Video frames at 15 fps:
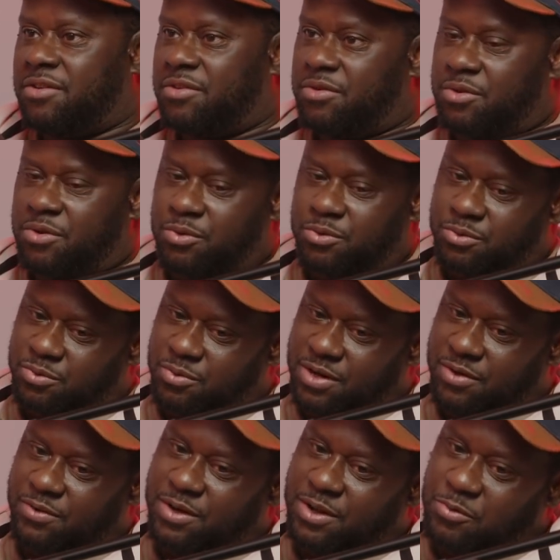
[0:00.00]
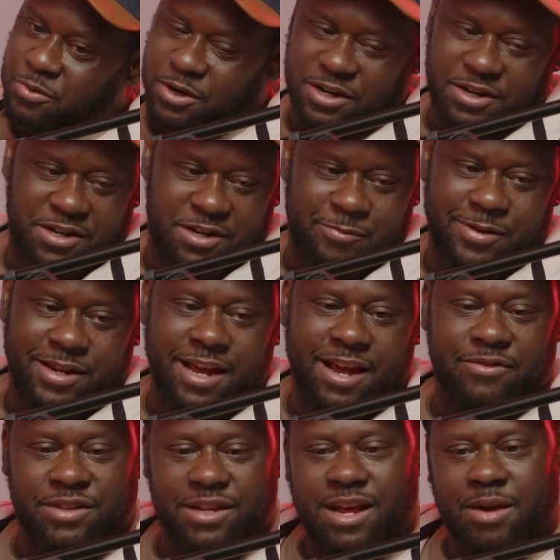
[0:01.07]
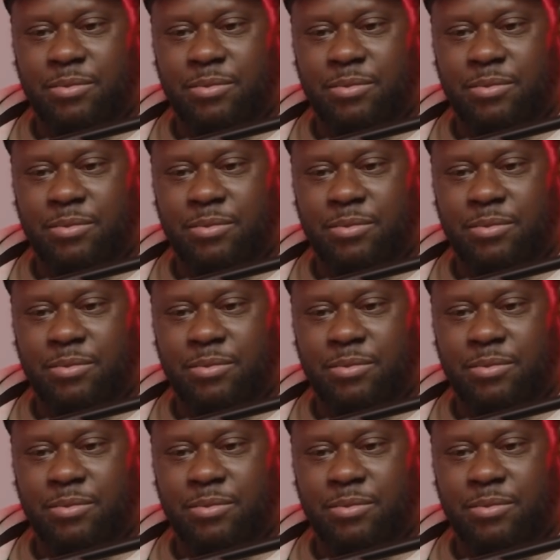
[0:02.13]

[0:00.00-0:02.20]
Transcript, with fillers: you know, whatever they wanted it to be after that.